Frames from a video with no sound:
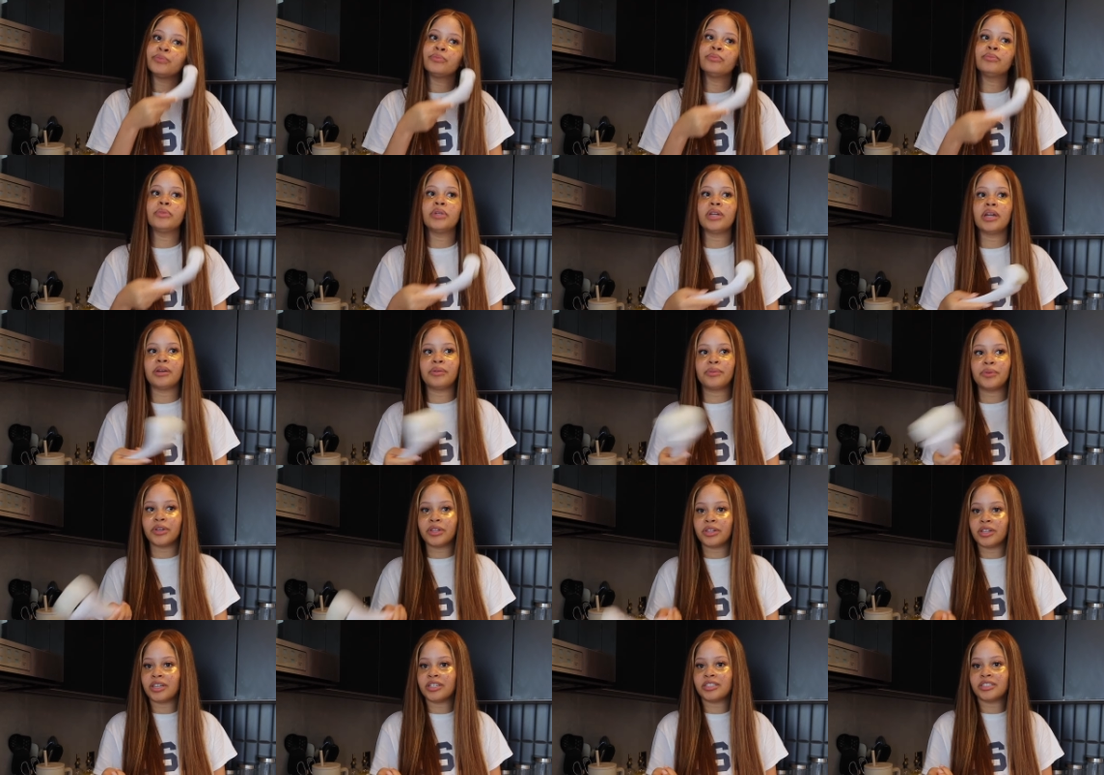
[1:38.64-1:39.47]
But I
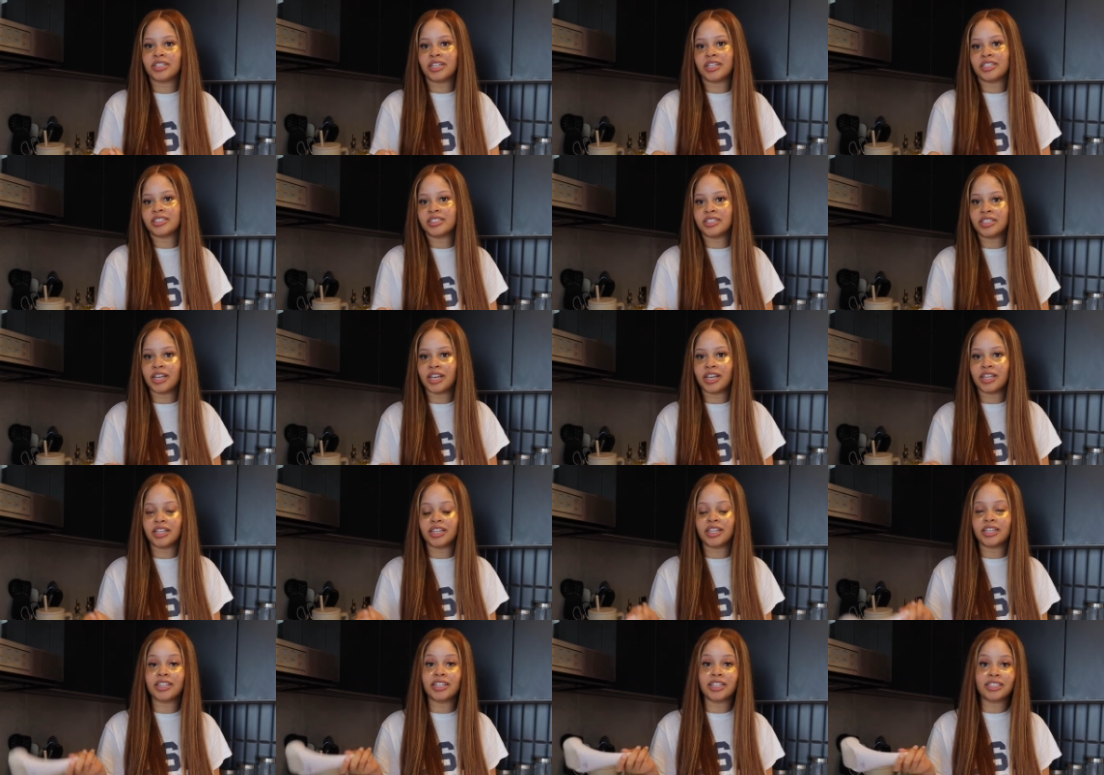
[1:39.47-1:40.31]
realized last night,
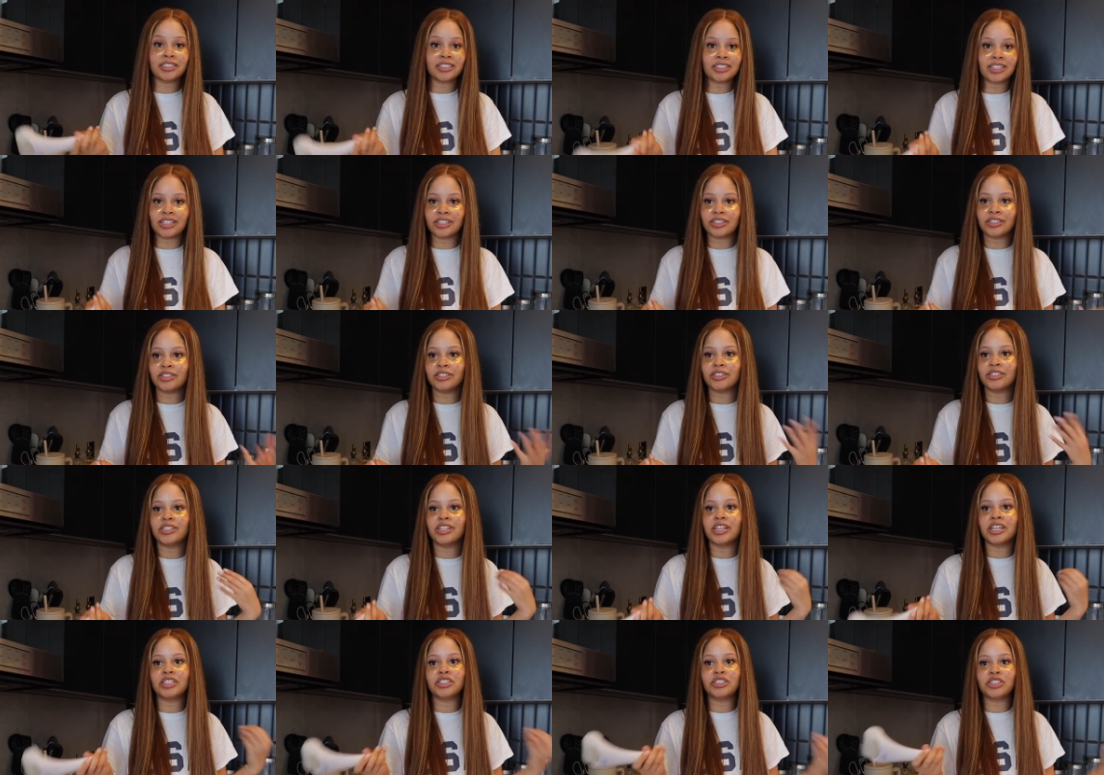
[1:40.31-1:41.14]
like, that's not good.
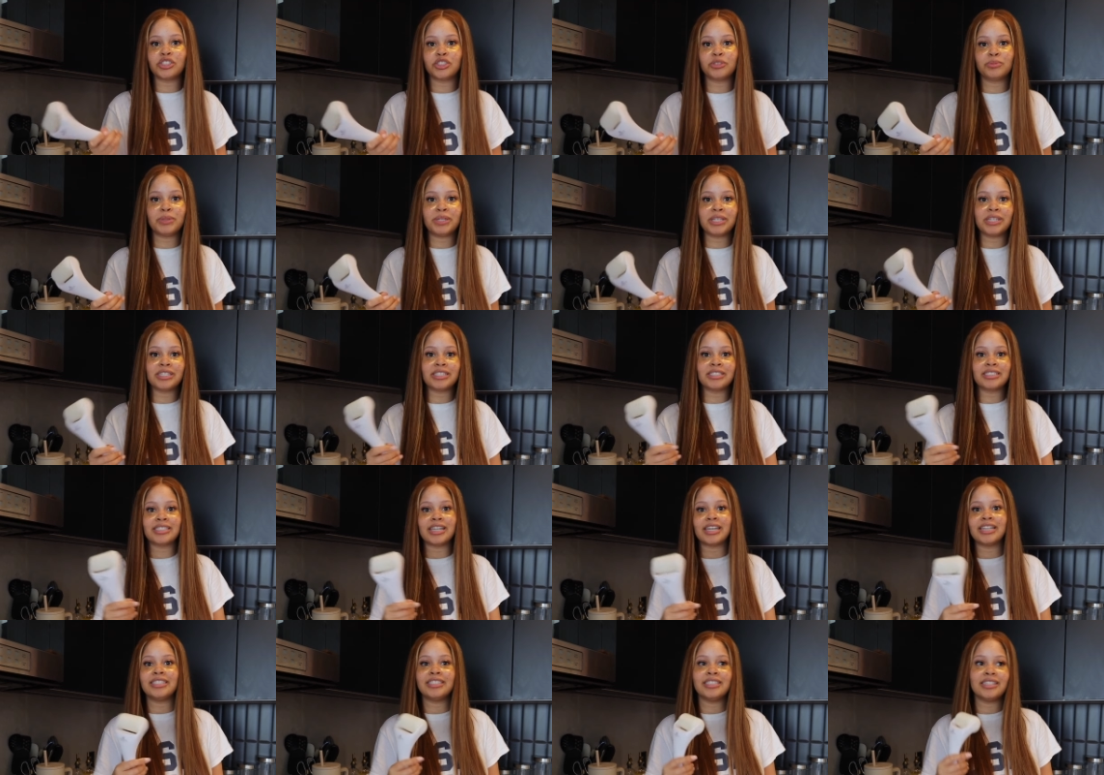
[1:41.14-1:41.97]
Like, just because
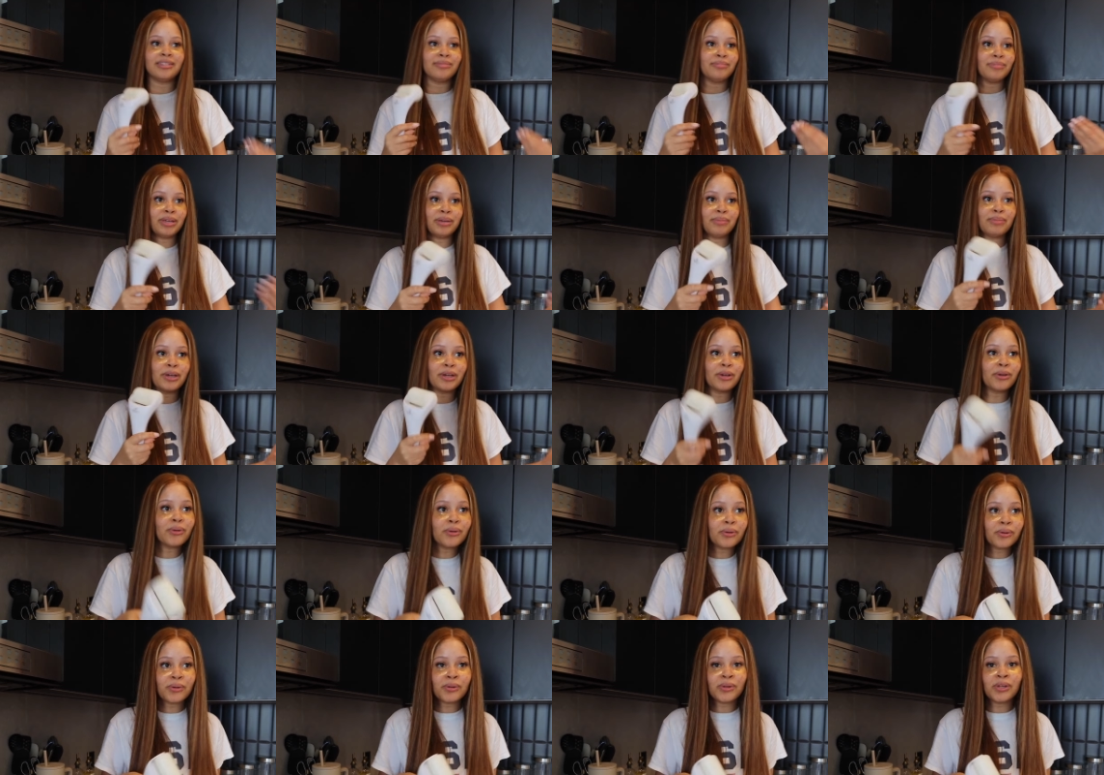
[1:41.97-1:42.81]
I didn't meet my
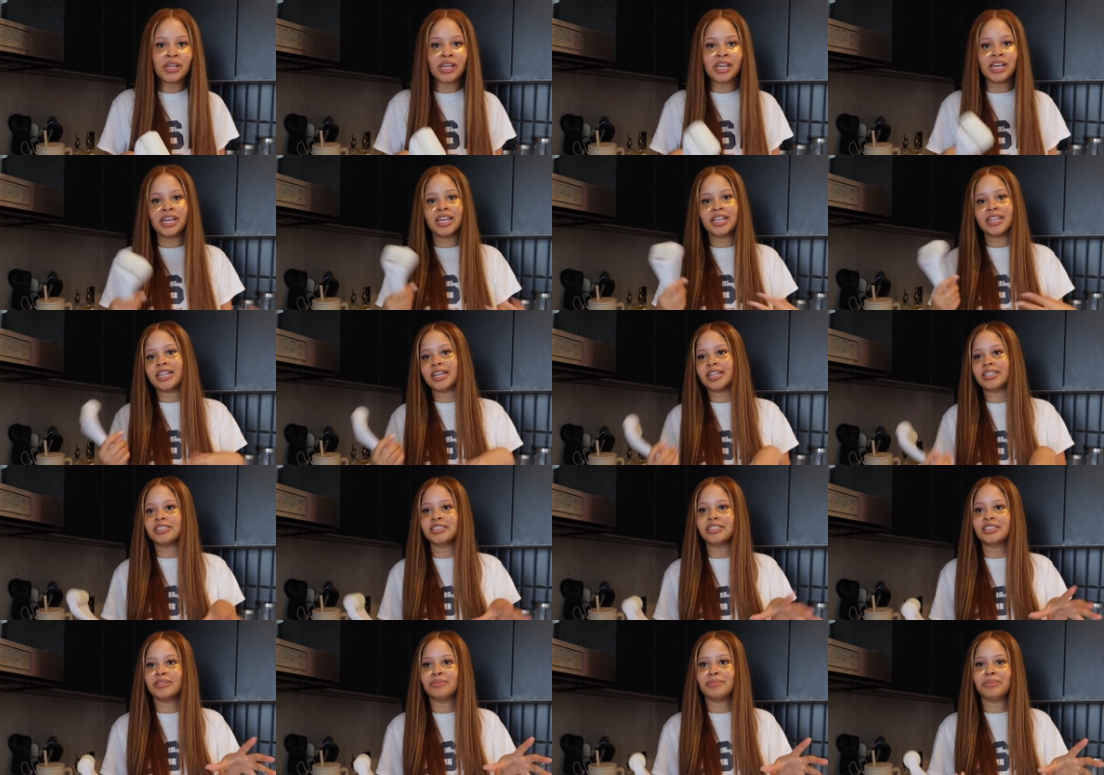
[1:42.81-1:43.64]
goal, that
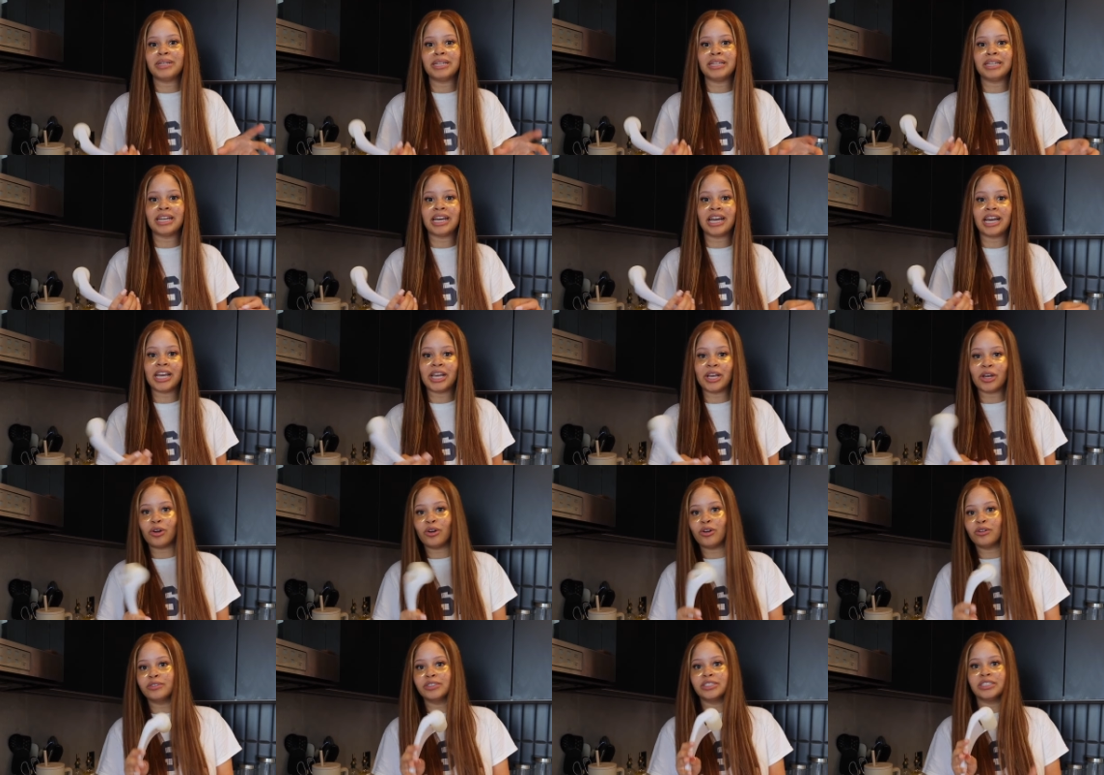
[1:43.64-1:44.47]
doesn't mean I
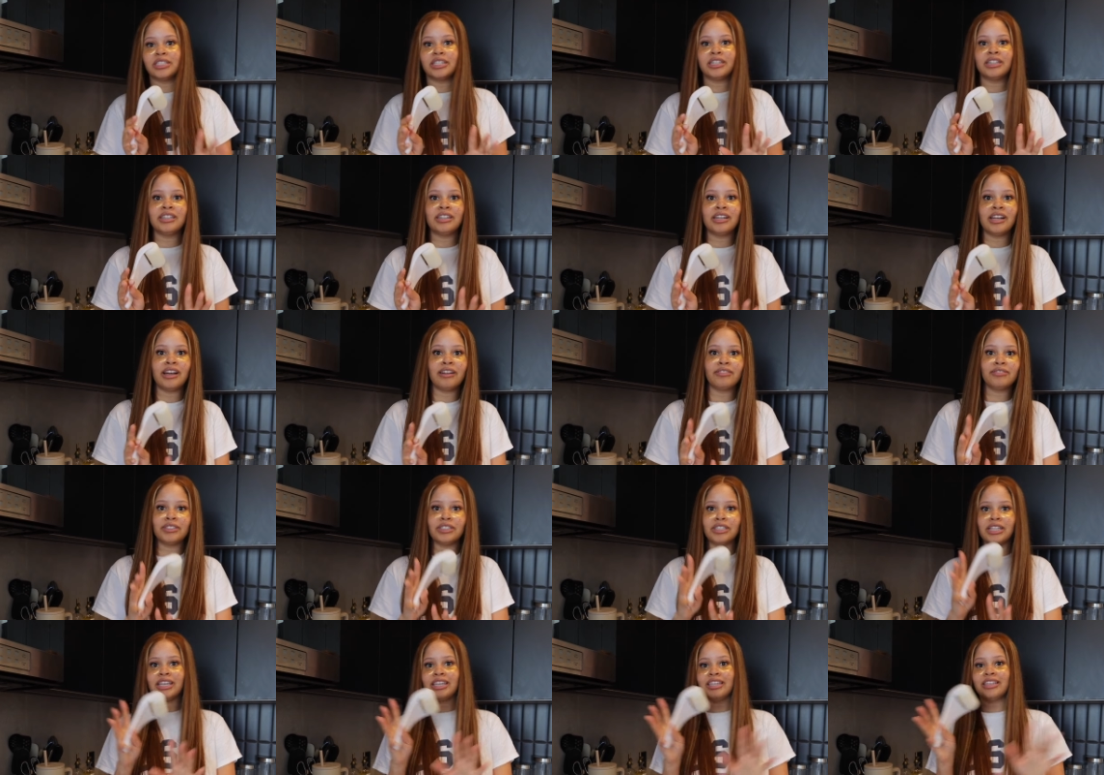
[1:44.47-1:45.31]
all of a sudden have
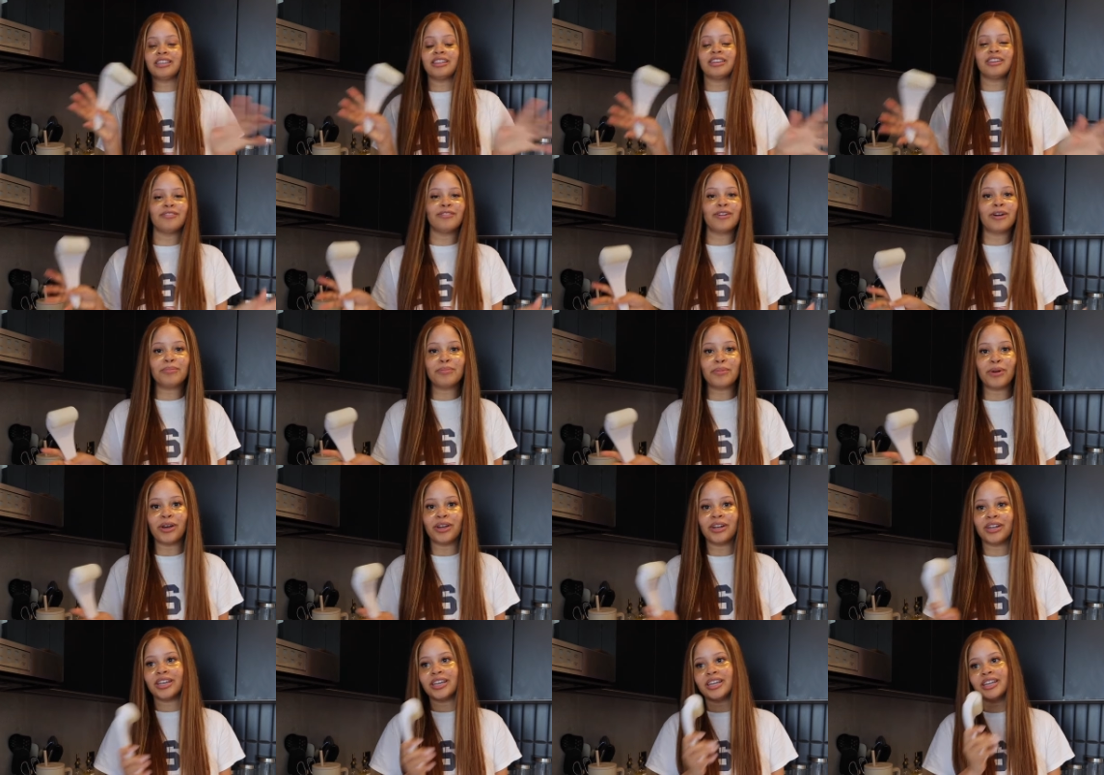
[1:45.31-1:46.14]
to, like, give up
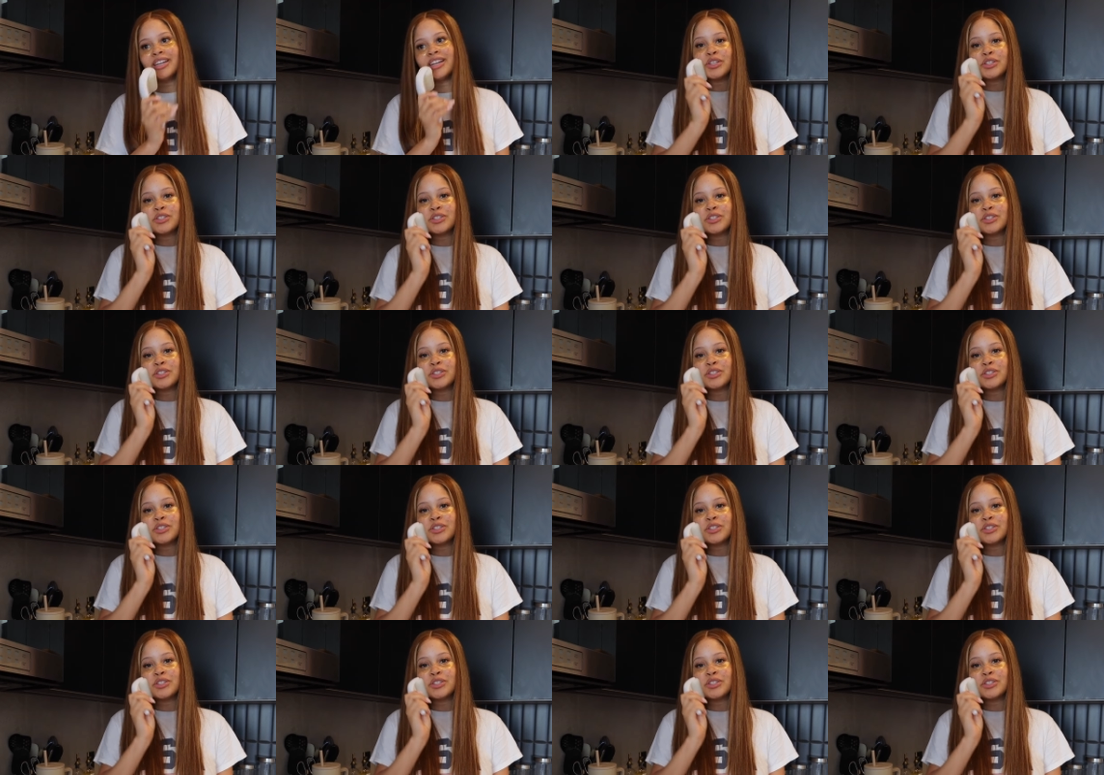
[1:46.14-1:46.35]
on it.